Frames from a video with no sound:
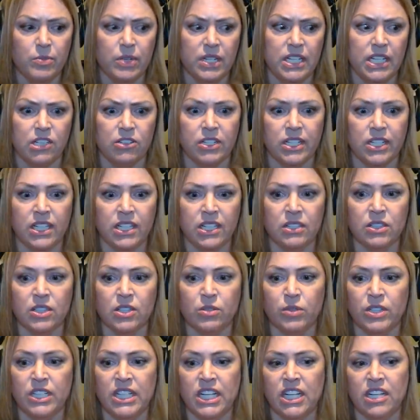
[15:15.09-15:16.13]
been
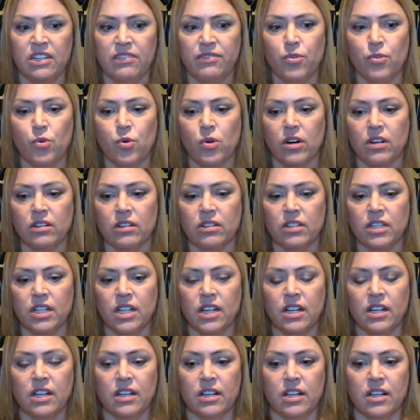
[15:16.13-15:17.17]
hearing the need
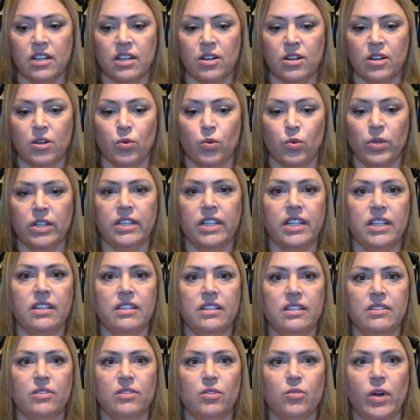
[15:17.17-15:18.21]
for
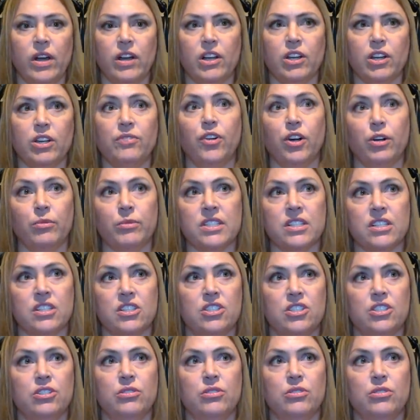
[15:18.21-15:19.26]
really what could
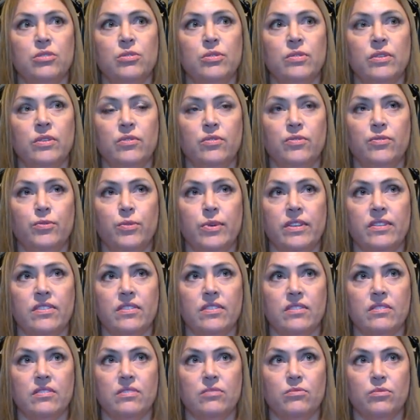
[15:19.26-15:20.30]
pharmacists do with
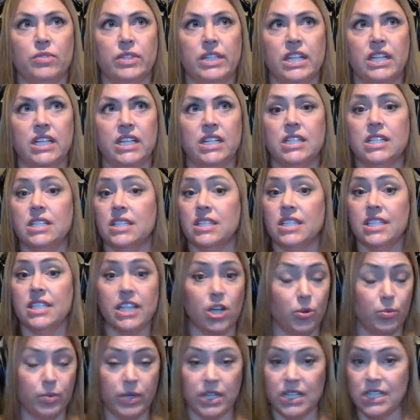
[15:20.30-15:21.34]
related to
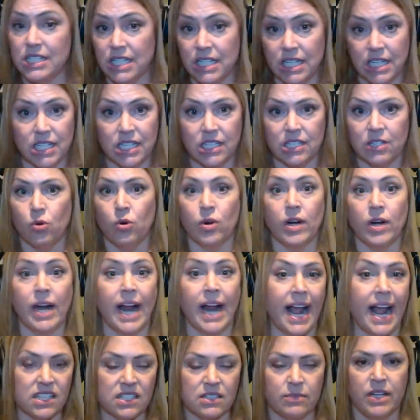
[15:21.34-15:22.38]
COPD or
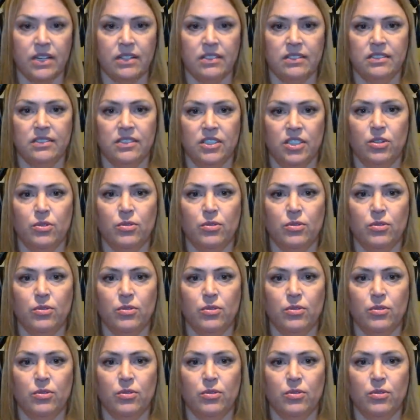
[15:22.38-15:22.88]
asthma.